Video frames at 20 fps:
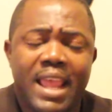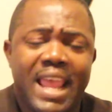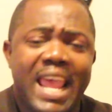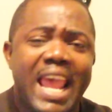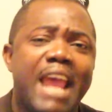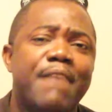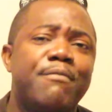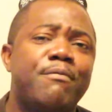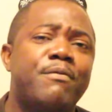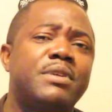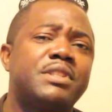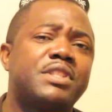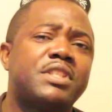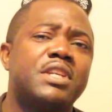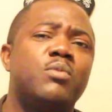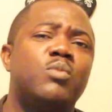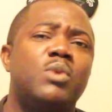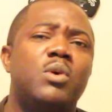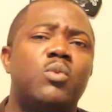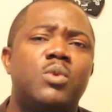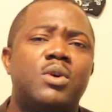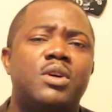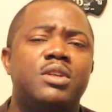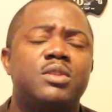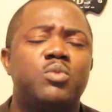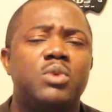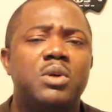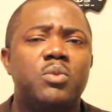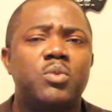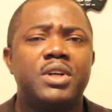everything we
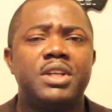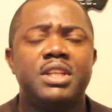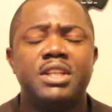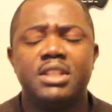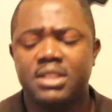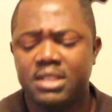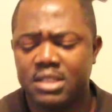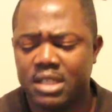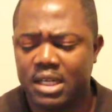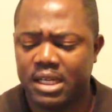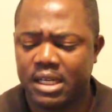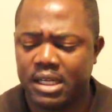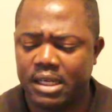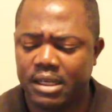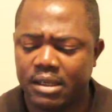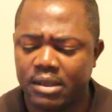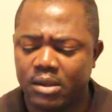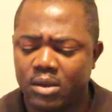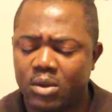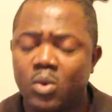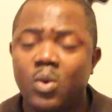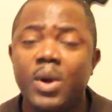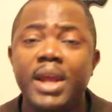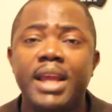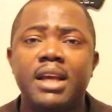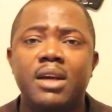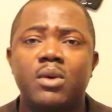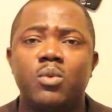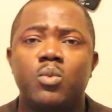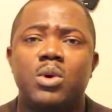want, we want it uh,
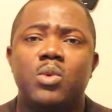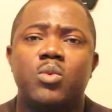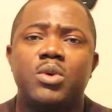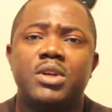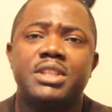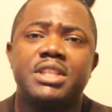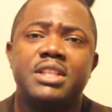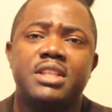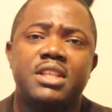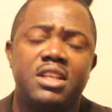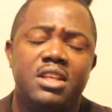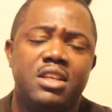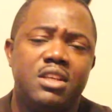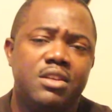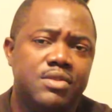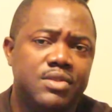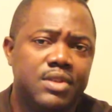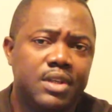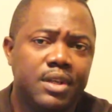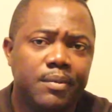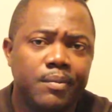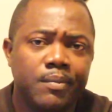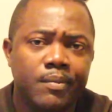quick, we want it easy.